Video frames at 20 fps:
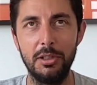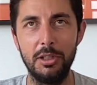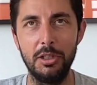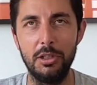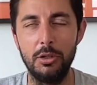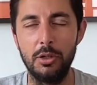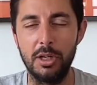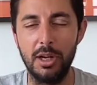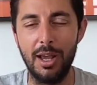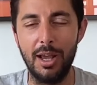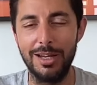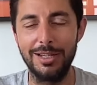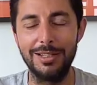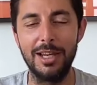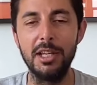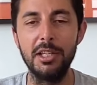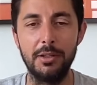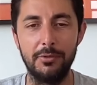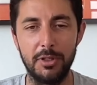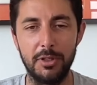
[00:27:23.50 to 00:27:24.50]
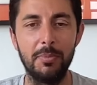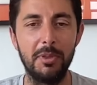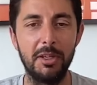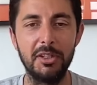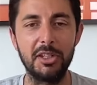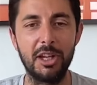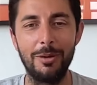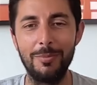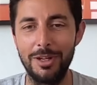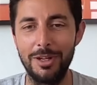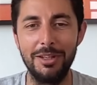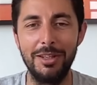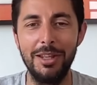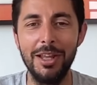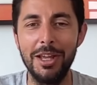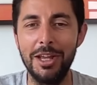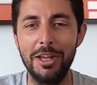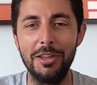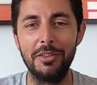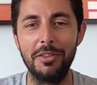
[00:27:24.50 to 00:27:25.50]
you got a sense if something's coming
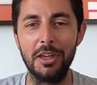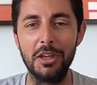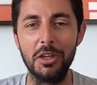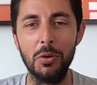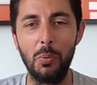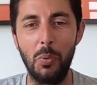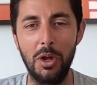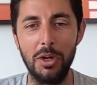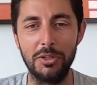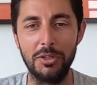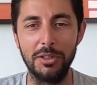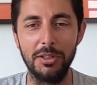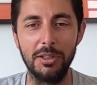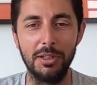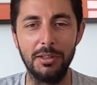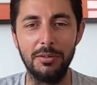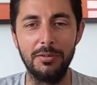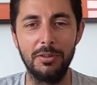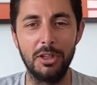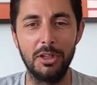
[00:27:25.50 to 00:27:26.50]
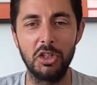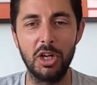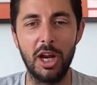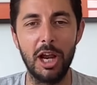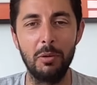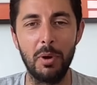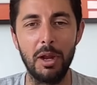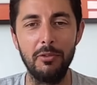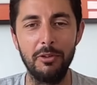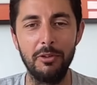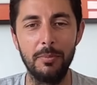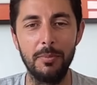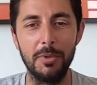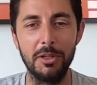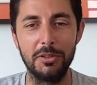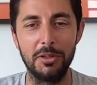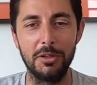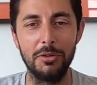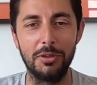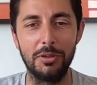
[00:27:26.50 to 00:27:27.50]
that you want to to shy away from,
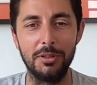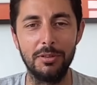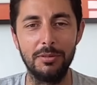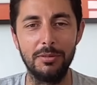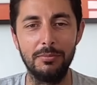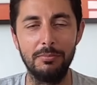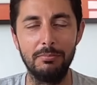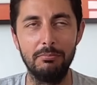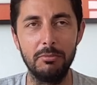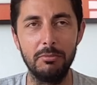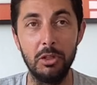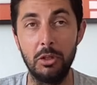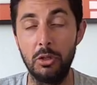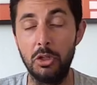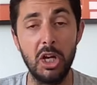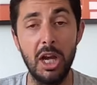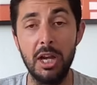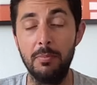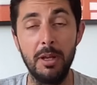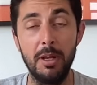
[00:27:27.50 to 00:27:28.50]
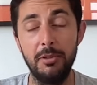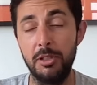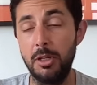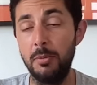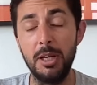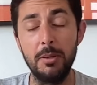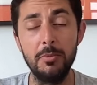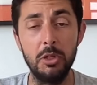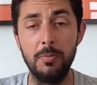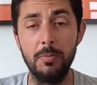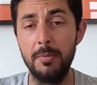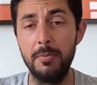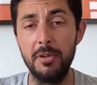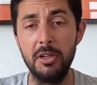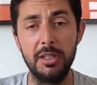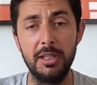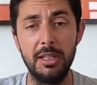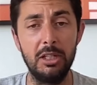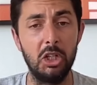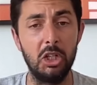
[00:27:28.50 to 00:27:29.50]
and so you can either change. Maybe sometimes you maybe
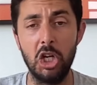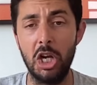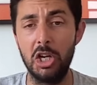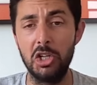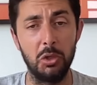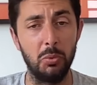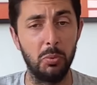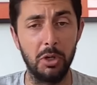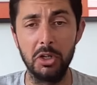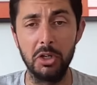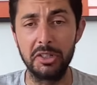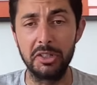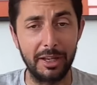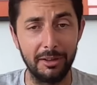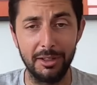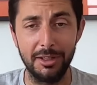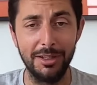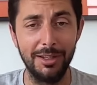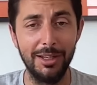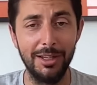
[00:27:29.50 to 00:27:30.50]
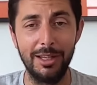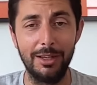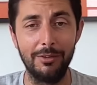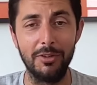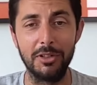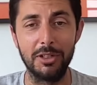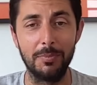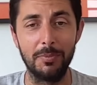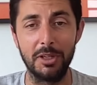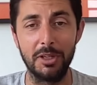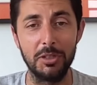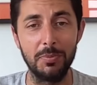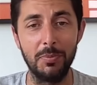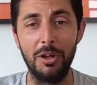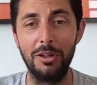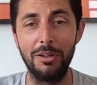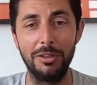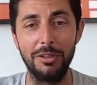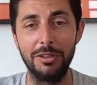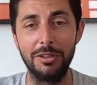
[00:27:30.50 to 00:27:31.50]
just need to change the word slightly if it's something
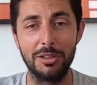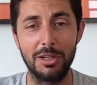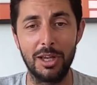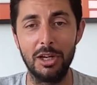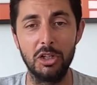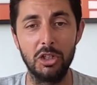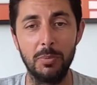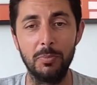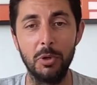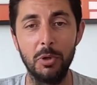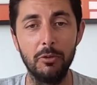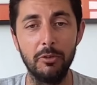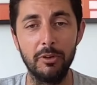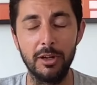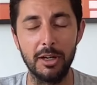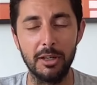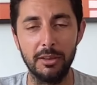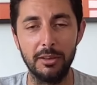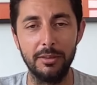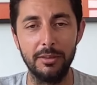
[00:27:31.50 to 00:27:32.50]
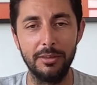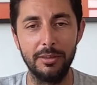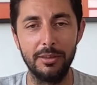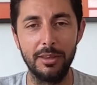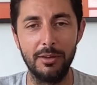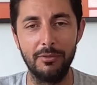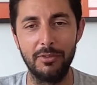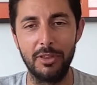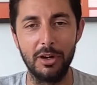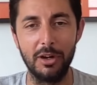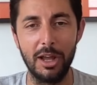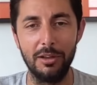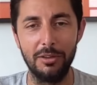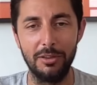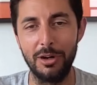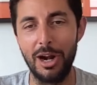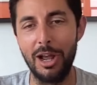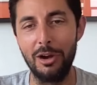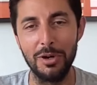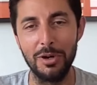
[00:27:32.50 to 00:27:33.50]
small, and you just kind of jump over. And if they're
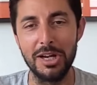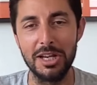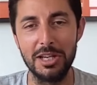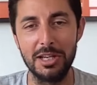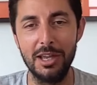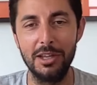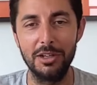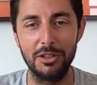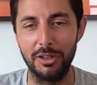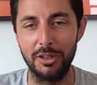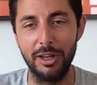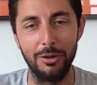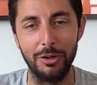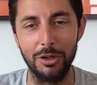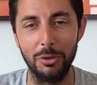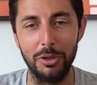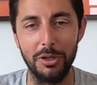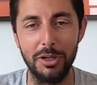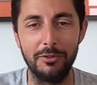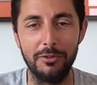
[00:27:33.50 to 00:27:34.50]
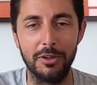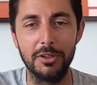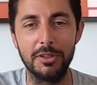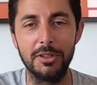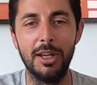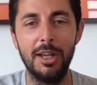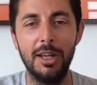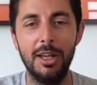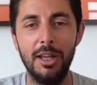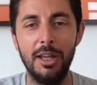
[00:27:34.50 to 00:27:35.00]
not they're not reading yet, so they don't know the difference.